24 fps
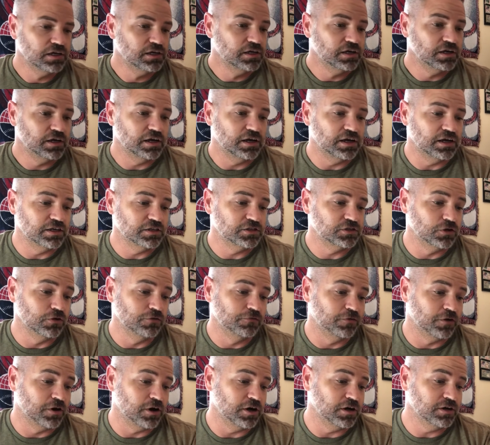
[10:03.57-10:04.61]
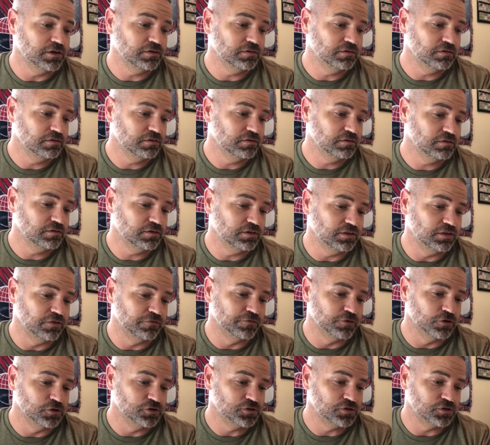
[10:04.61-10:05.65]
Uh, so far, in the
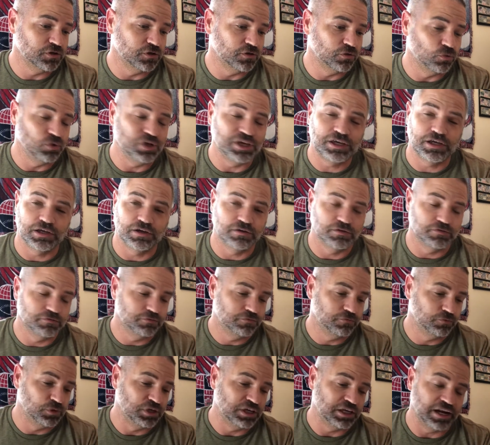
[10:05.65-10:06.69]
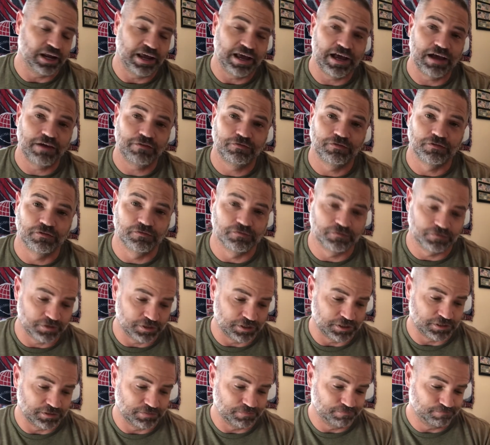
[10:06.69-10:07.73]
first uh, week of week and a half of
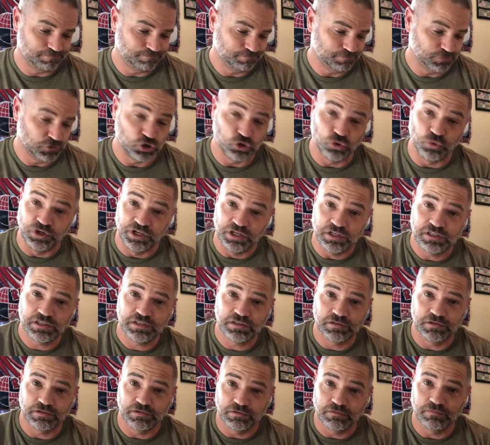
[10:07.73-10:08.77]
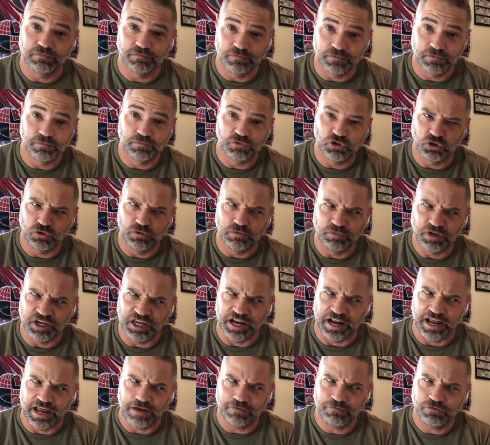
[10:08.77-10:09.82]
um, two weeks, week and a
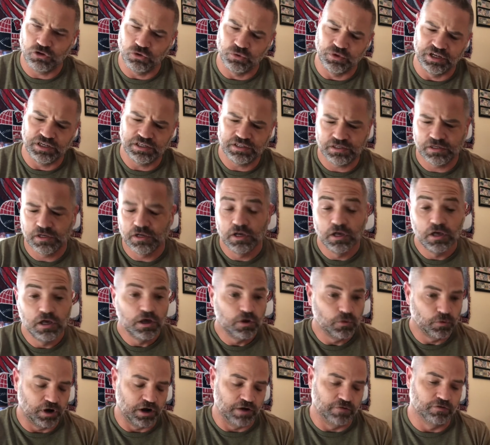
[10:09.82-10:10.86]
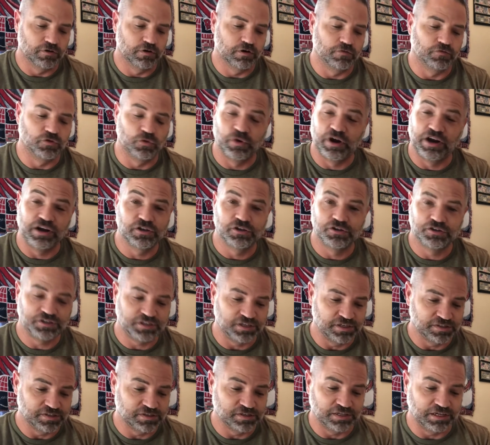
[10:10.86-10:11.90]
half, two weeks, whatever of the regular
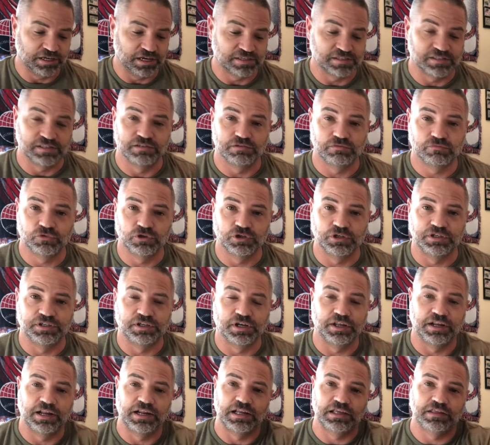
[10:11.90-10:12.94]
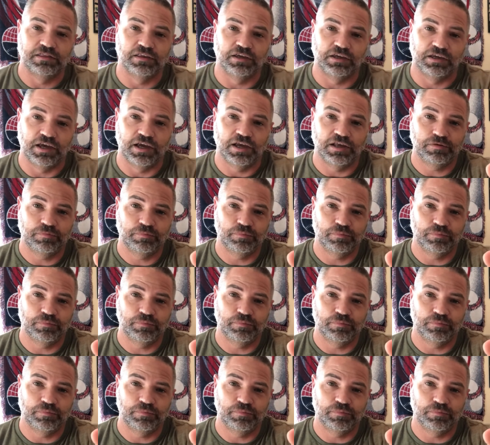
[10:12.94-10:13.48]
season, he hasn't really done anything yet.